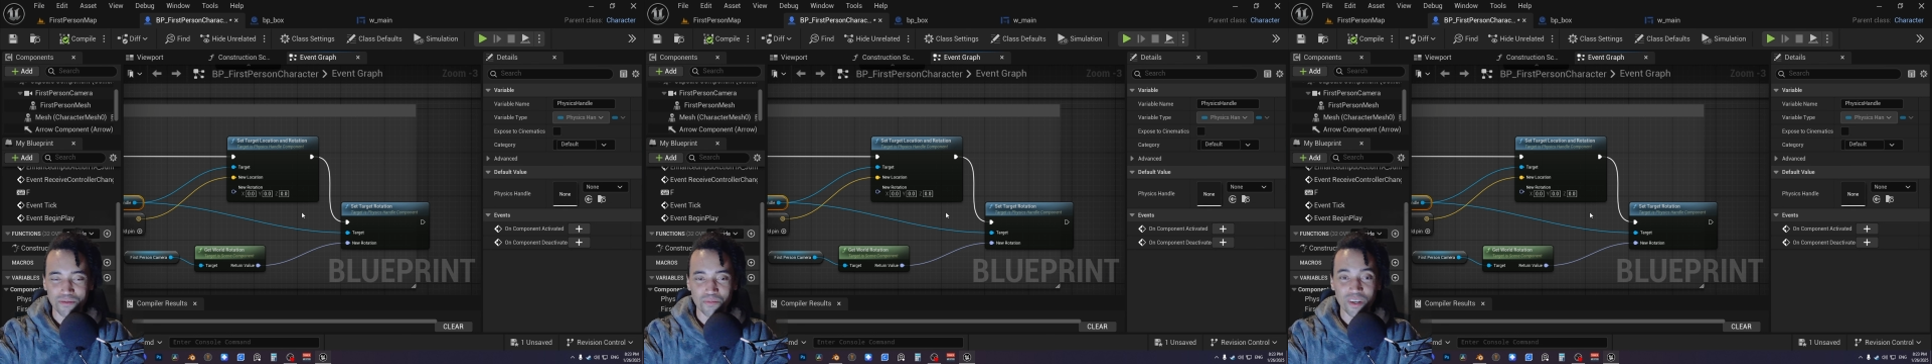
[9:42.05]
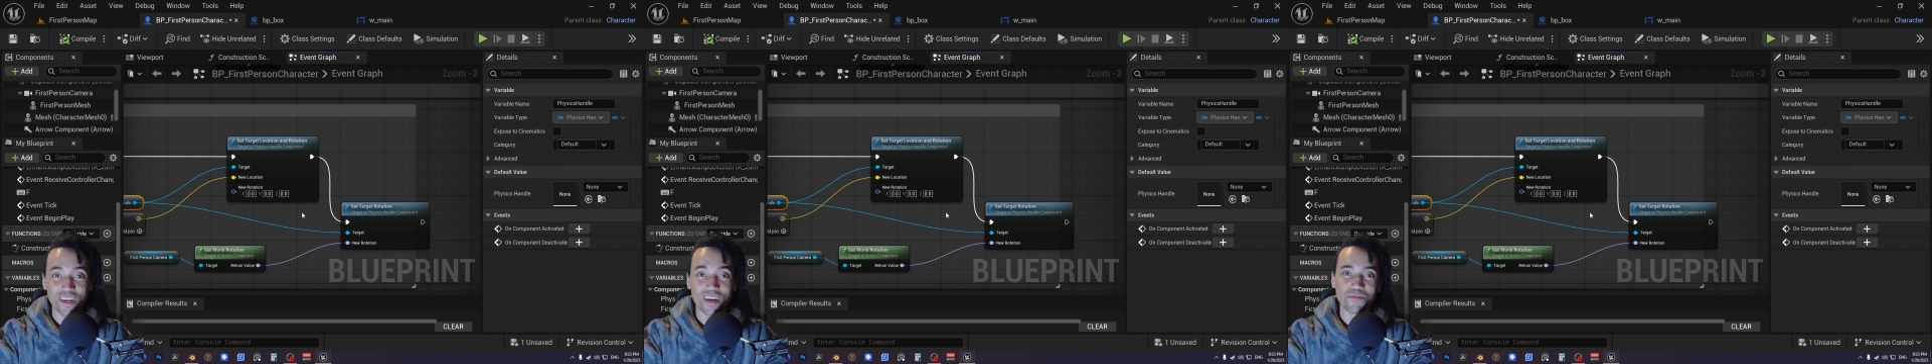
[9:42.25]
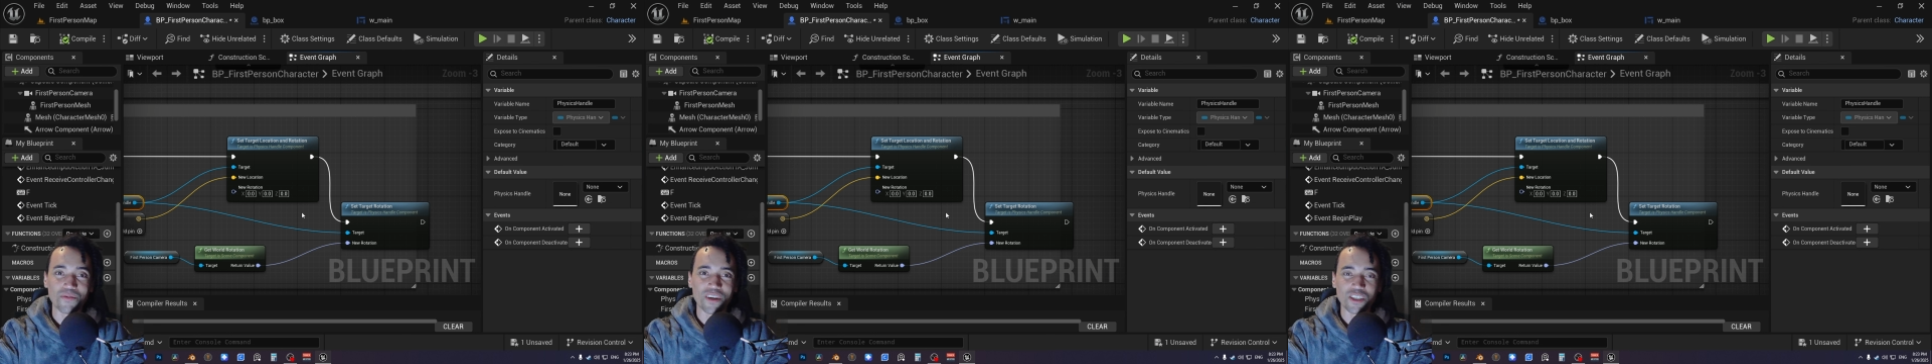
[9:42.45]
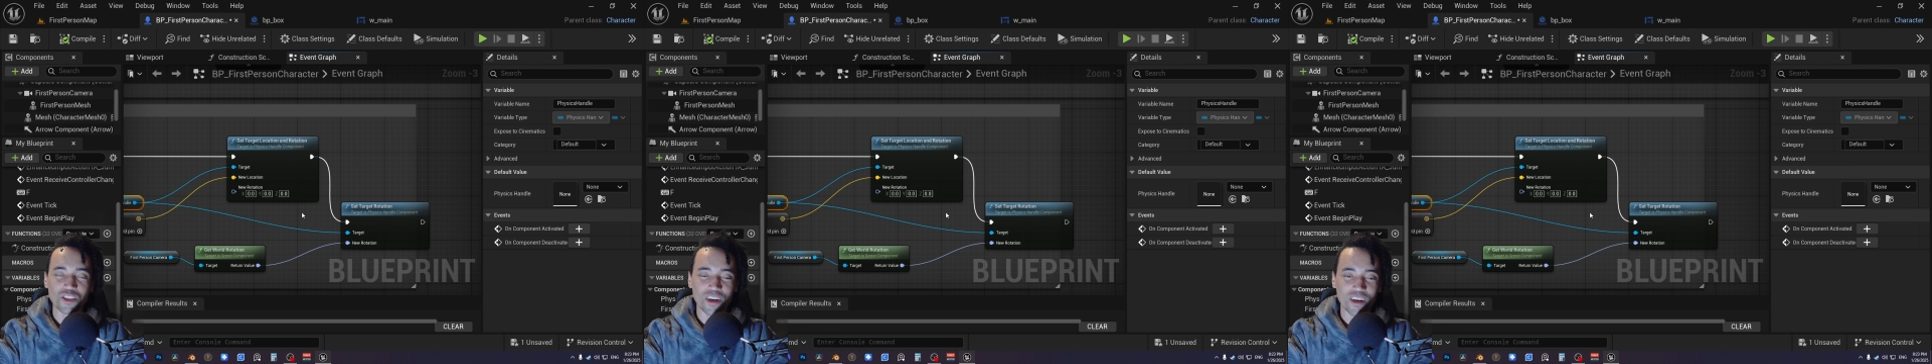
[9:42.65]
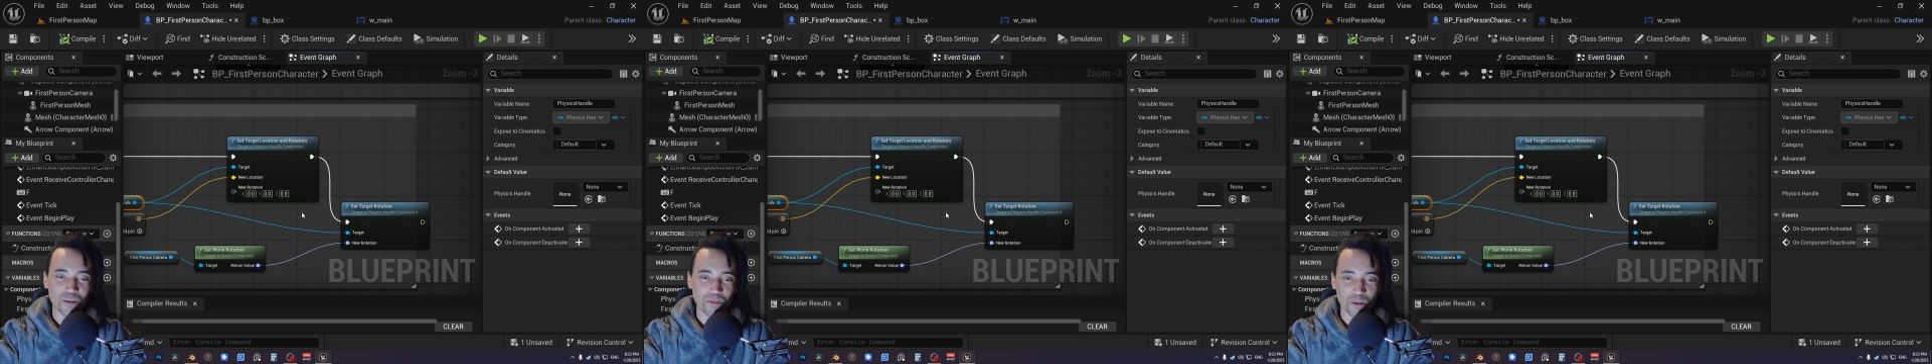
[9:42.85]
But I'm going to
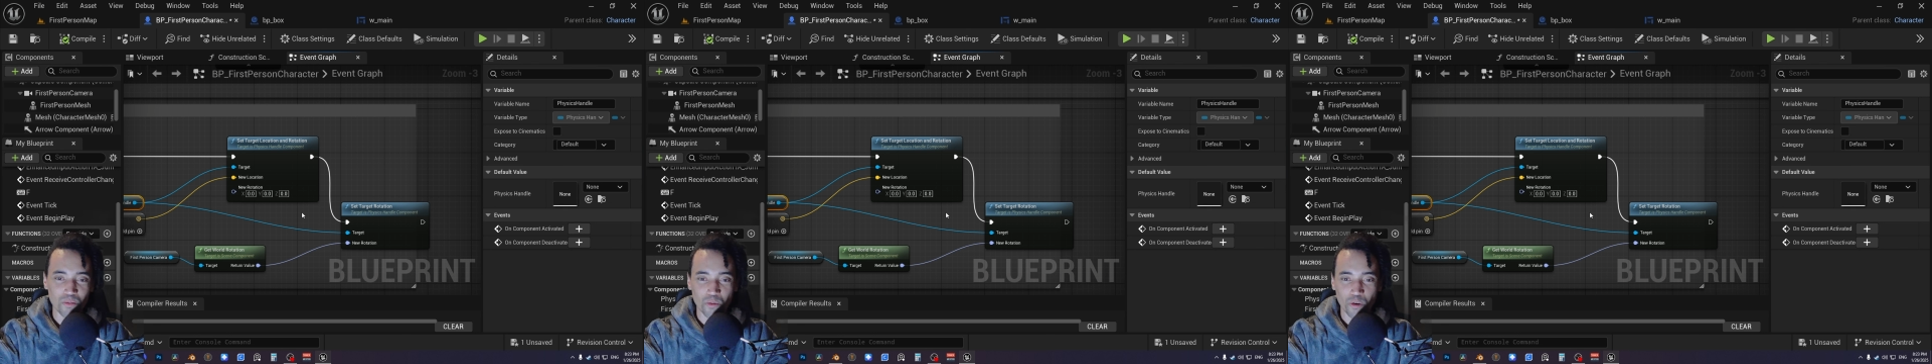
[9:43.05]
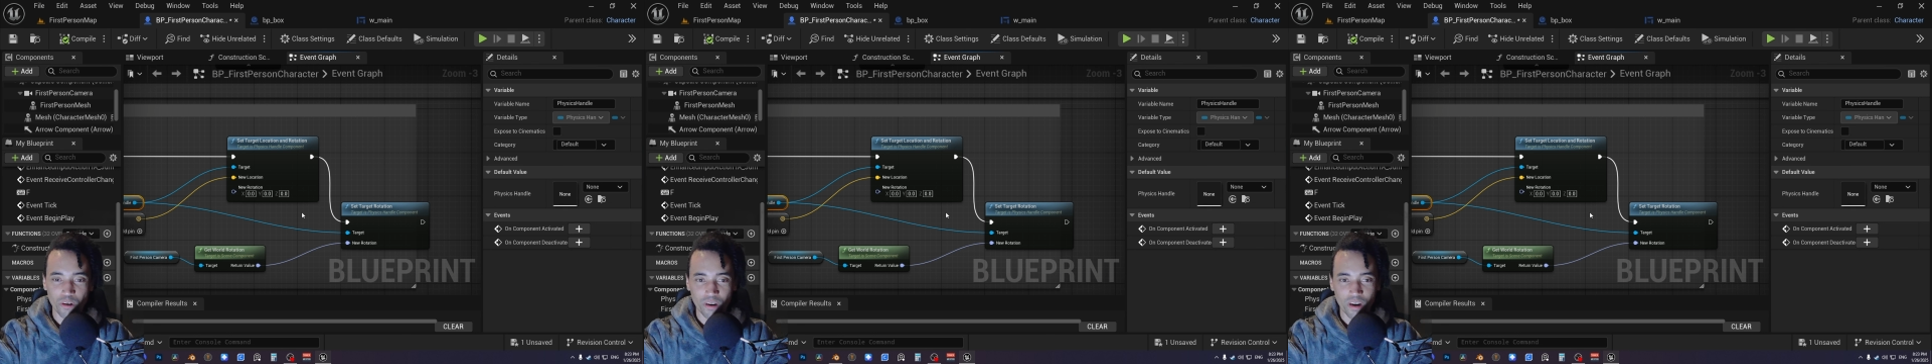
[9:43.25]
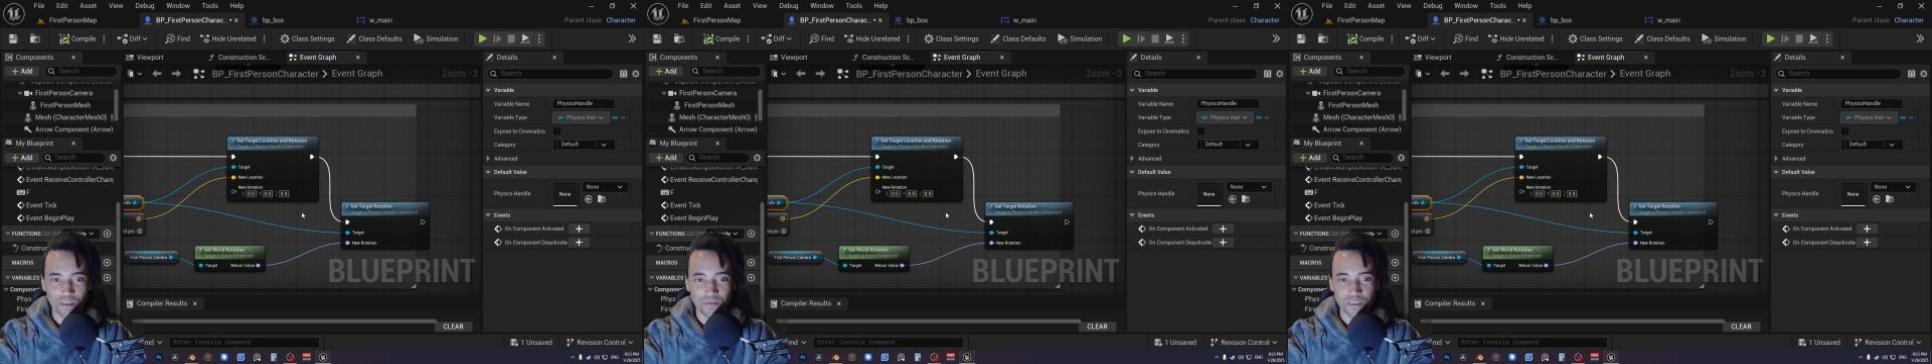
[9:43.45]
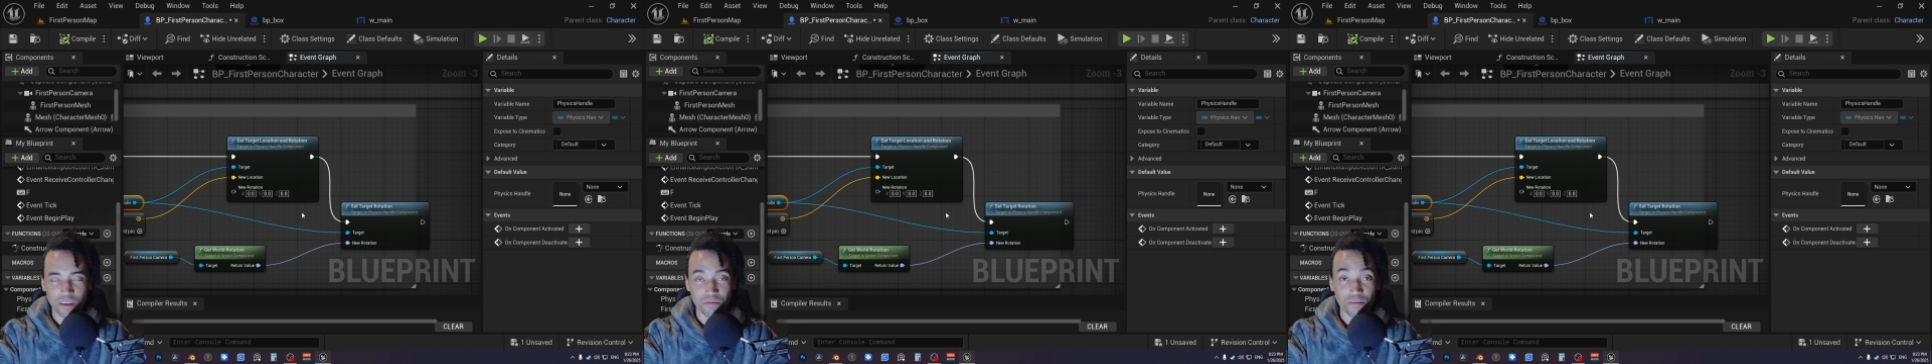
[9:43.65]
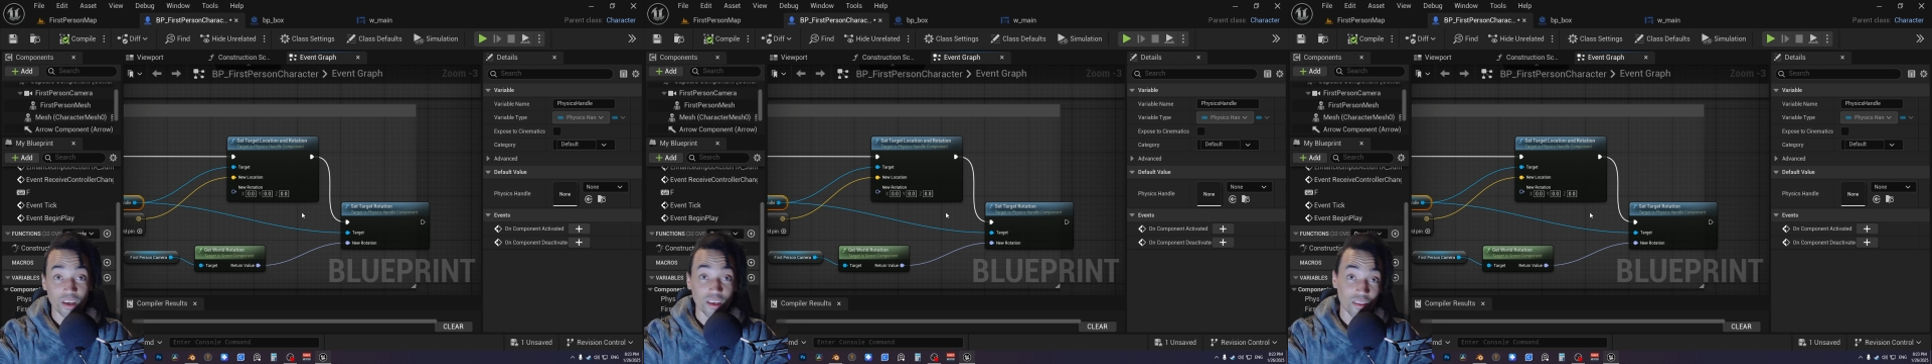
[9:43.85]
try to upload more of
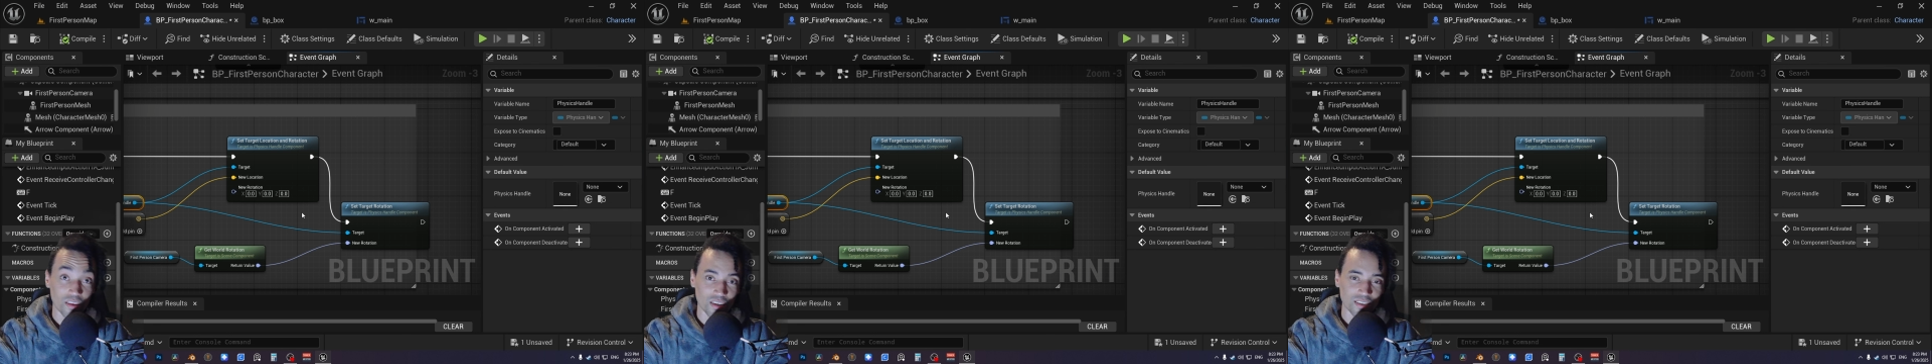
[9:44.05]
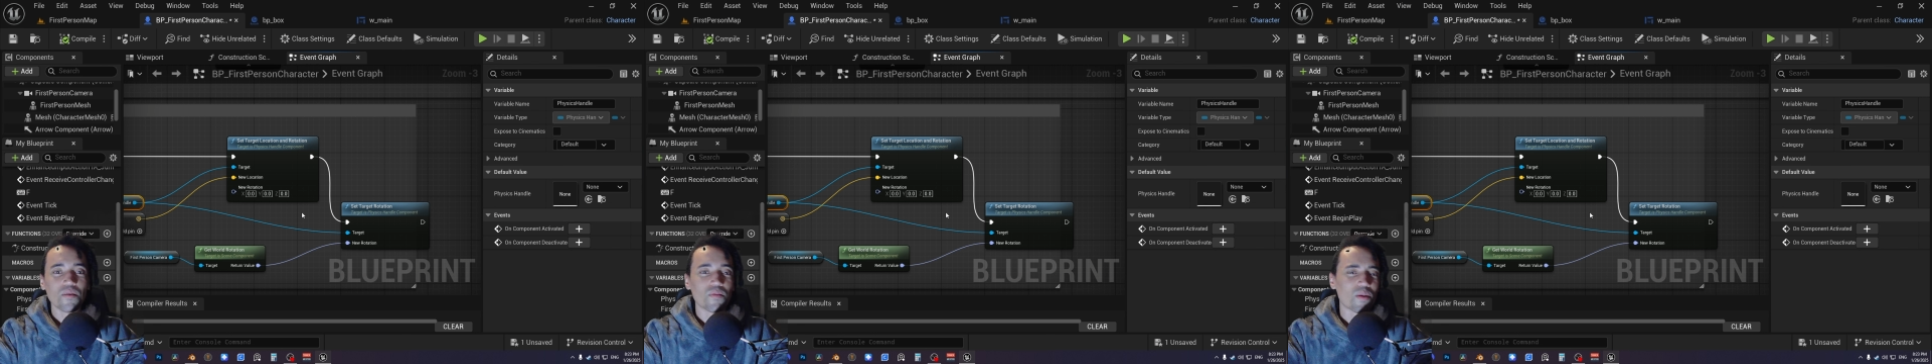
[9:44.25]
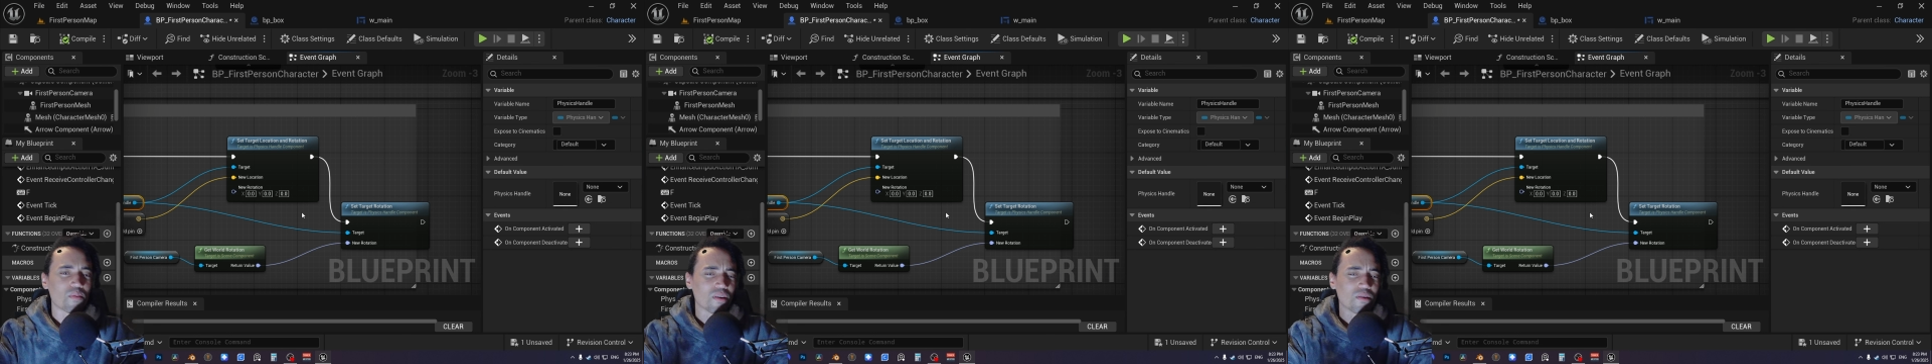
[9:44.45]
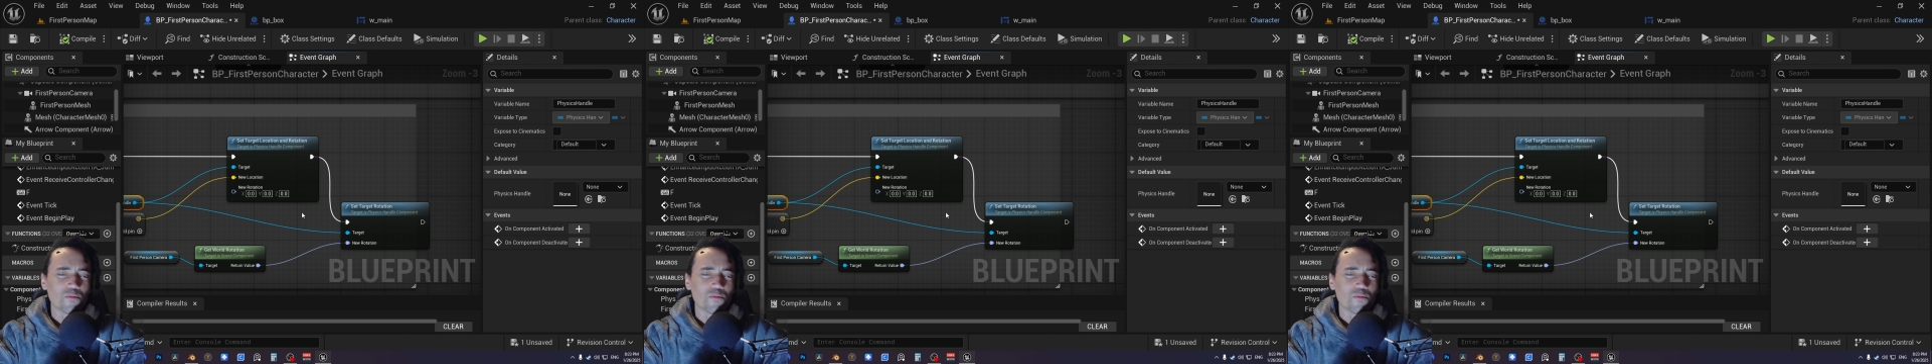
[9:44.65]
stuff like this. Maybe.